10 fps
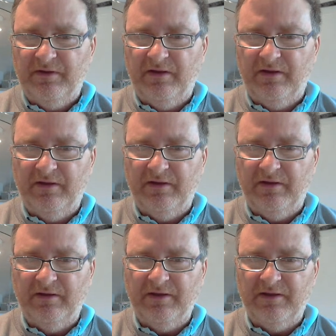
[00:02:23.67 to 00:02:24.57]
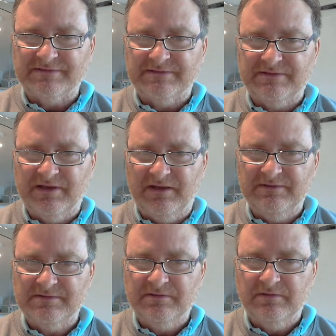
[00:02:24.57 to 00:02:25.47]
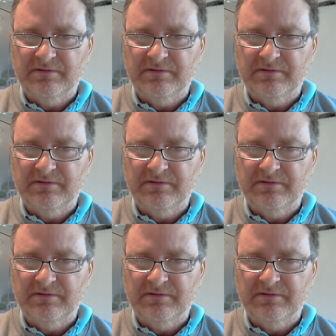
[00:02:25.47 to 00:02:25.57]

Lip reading: acetate,